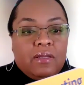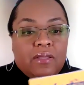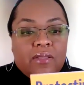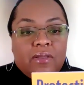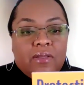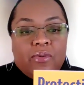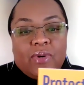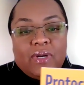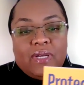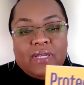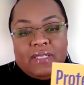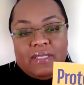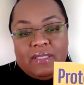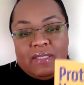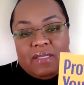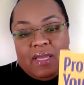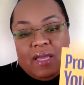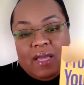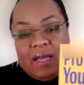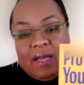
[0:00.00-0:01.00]
the
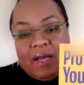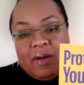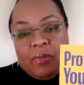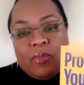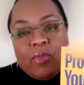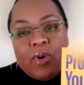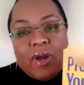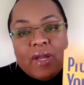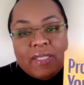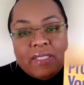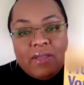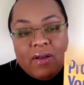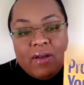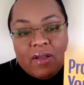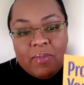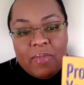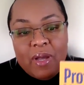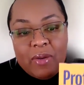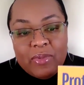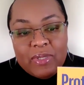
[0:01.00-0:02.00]
one where I talk
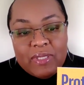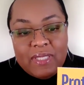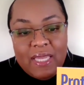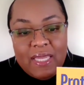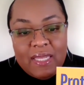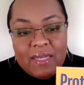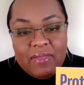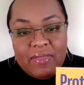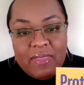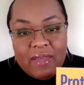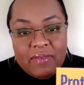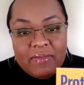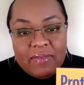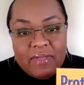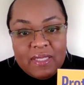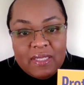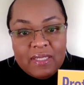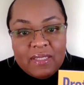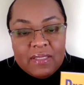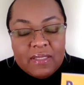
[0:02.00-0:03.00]
about what data theft
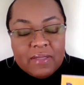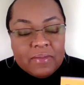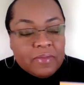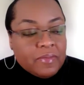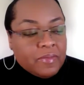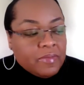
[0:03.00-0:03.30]
is.